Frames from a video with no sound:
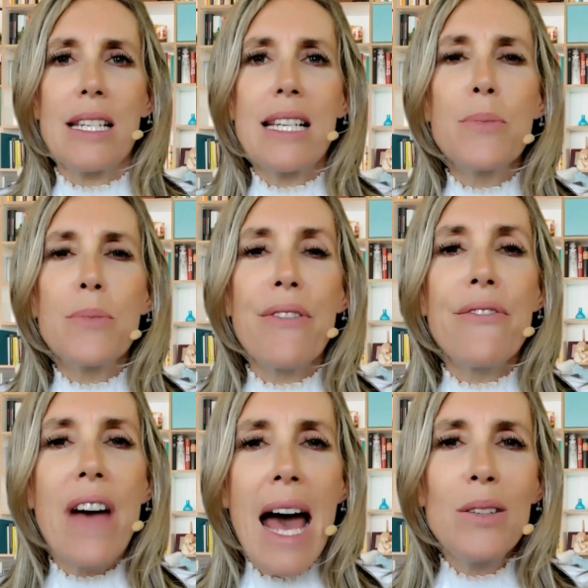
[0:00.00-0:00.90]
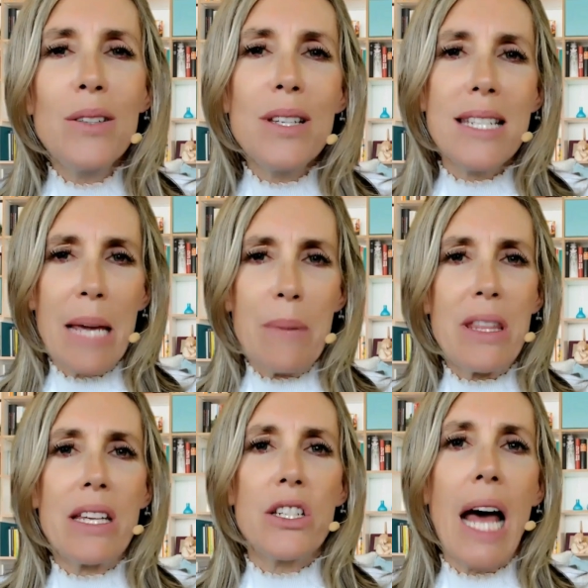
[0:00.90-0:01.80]
is a profound
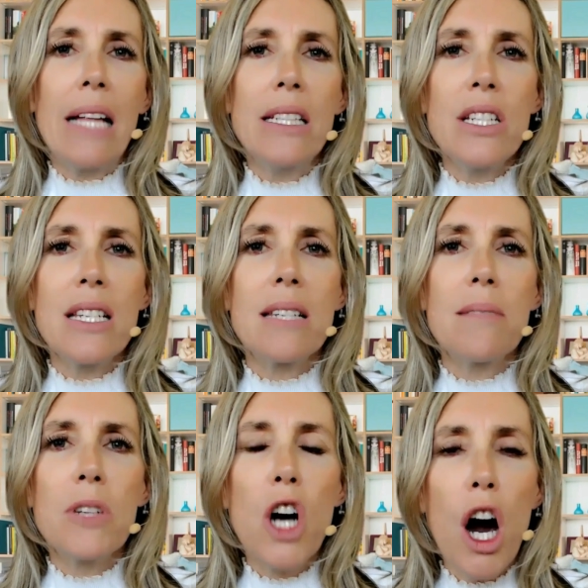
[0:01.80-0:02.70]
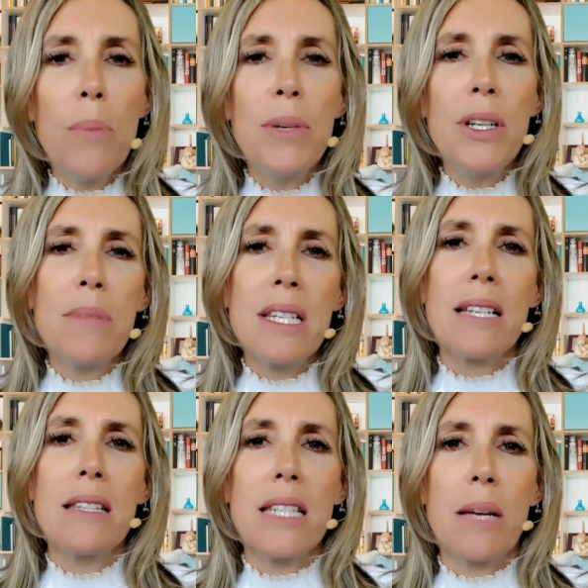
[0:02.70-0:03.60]
statement that challenges some common
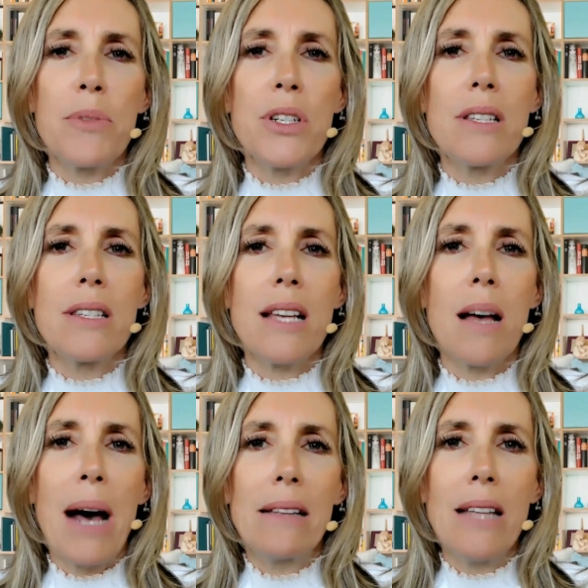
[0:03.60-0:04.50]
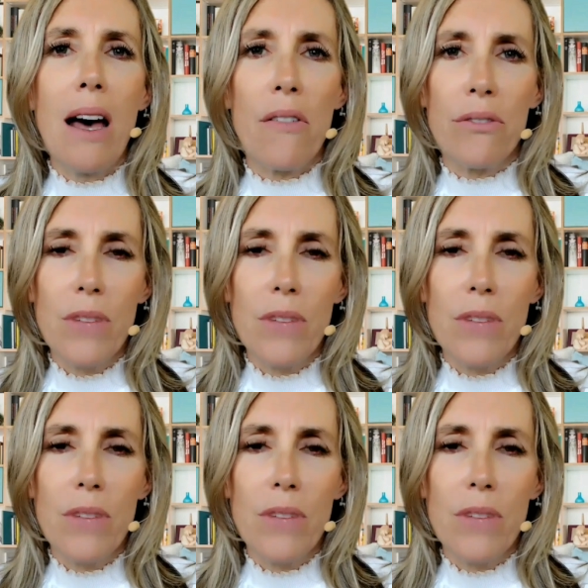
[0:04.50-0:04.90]
misconceptions about love.